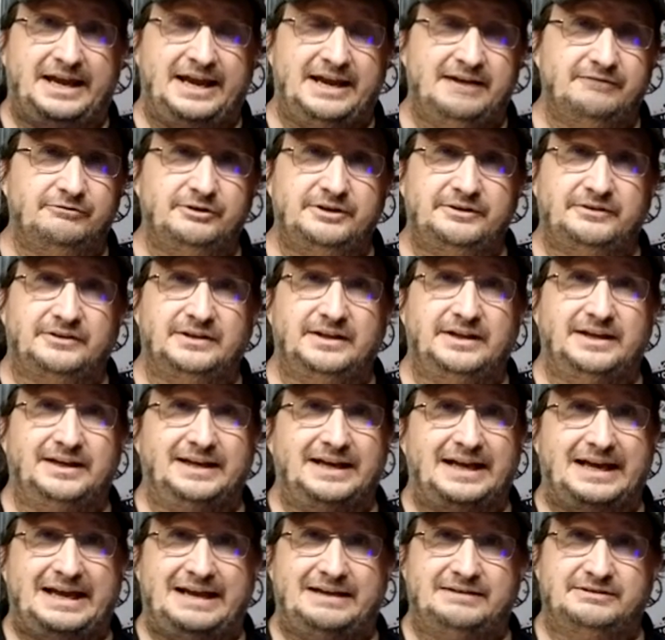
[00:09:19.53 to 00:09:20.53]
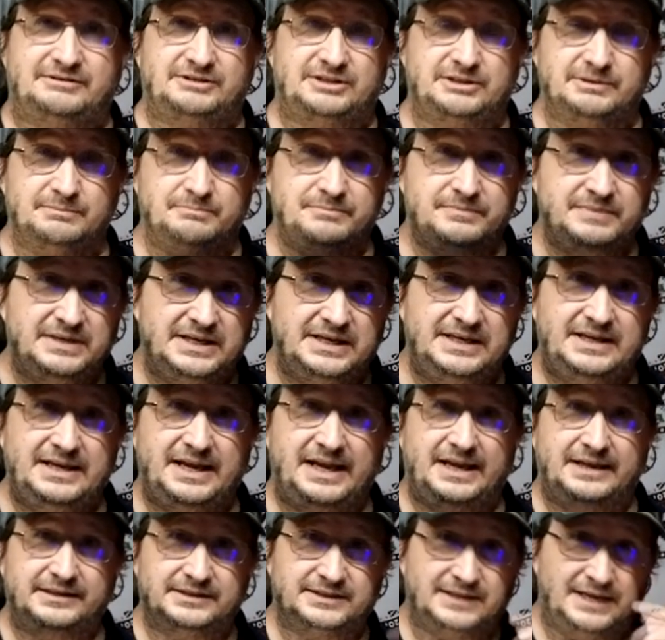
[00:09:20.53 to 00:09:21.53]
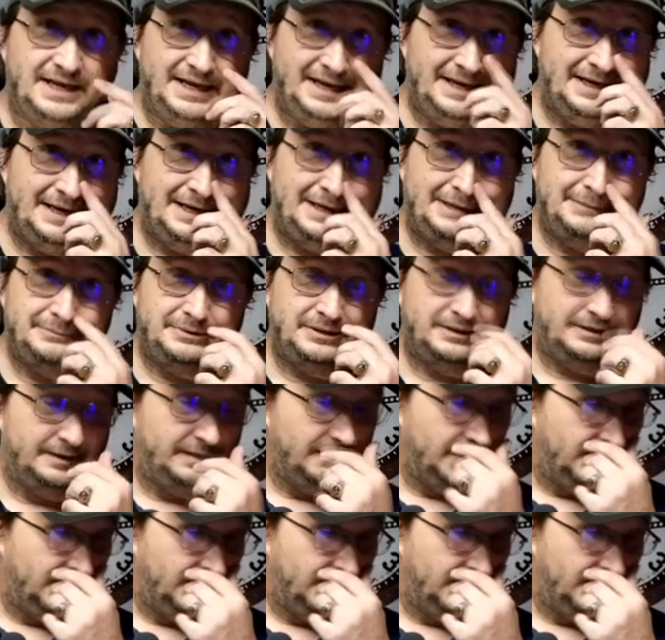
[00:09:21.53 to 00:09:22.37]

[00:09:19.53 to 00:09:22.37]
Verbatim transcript: everything to me and to Abe,